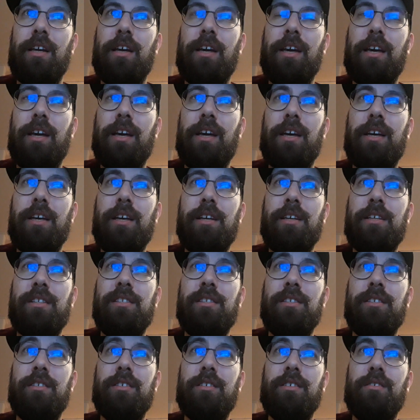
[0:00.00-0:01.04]

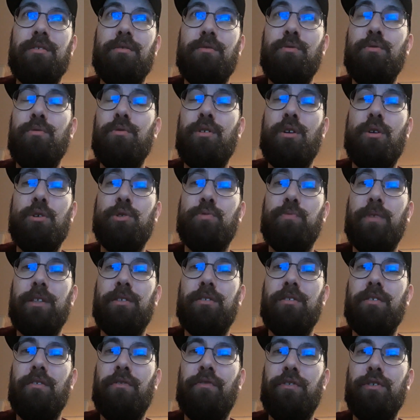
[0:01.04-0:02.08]
And who knows
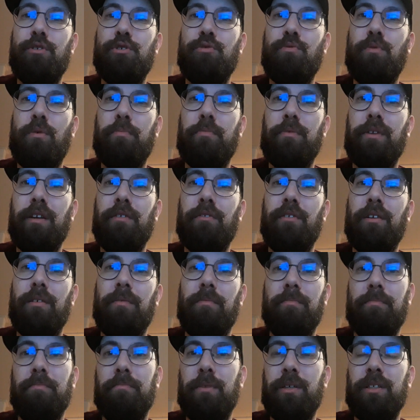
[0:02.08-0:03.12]
what the future will bring,
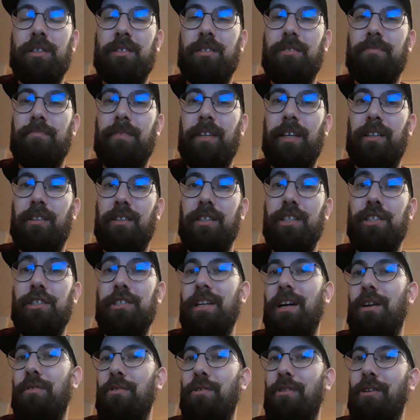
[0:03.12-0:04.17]
but at least
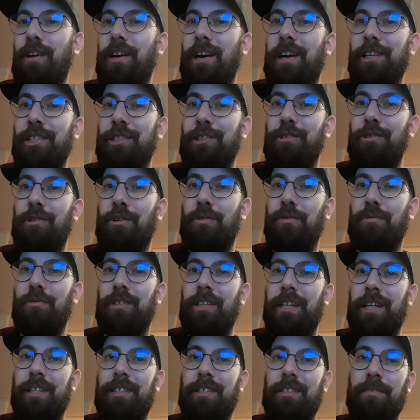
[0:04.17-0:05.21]
now you guys know
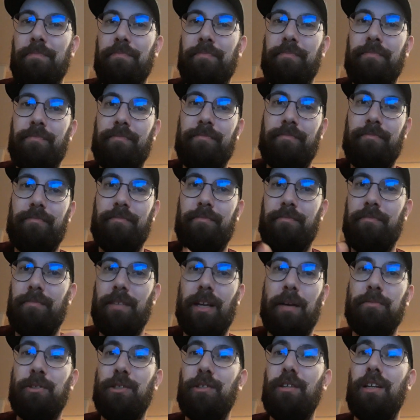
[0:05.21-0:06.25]
that
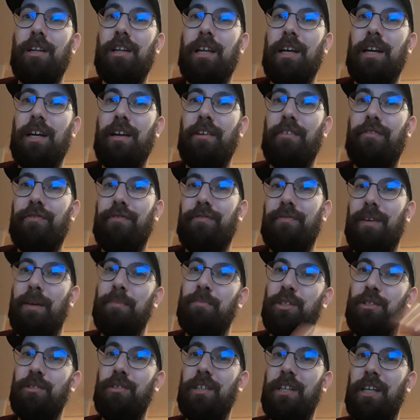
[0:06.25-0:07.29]
I'm still alive, I'm
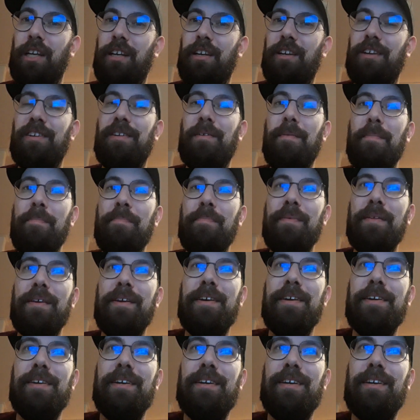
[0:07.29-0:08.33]
still here.
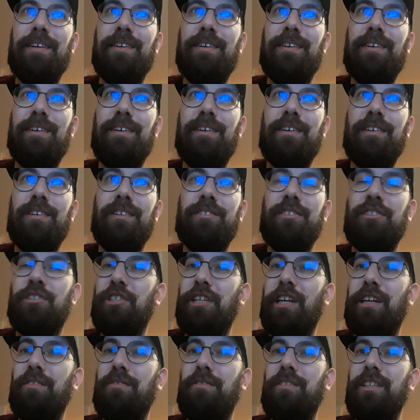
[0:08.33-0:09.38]
Uh, the
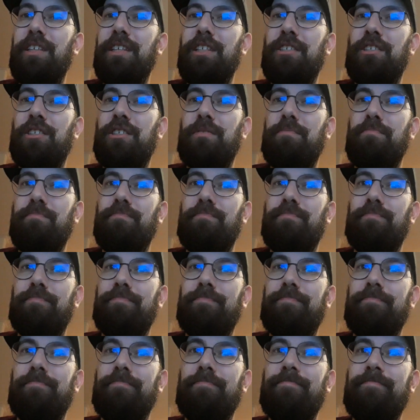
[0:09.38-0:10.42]
channel is
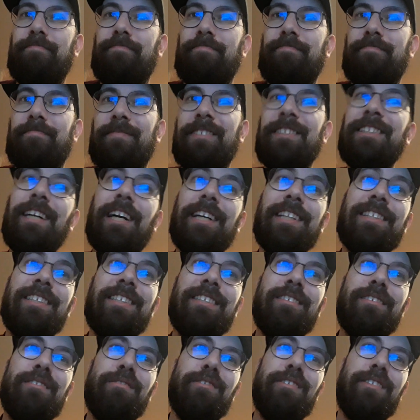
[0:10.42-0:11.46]

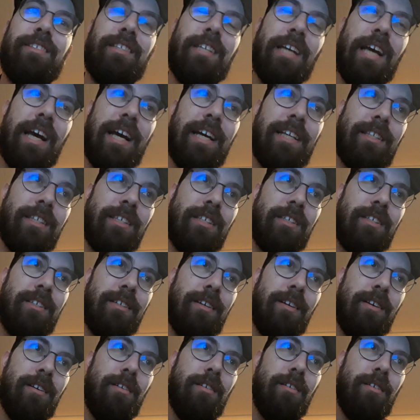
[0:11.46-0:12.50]
not dead,
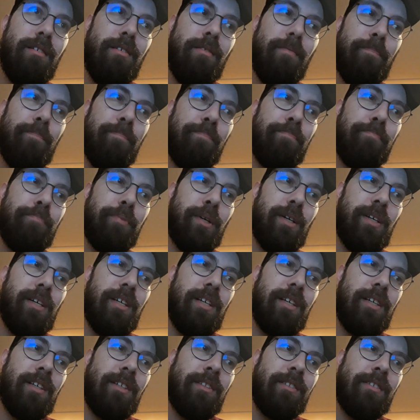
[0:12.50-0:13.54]

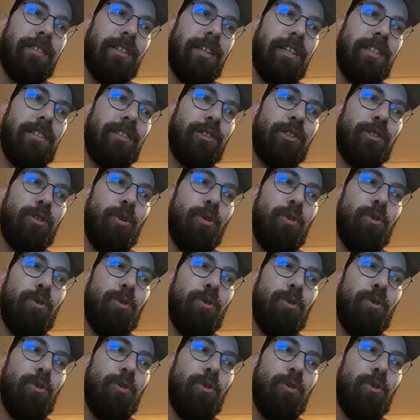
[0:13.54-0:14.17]
but it's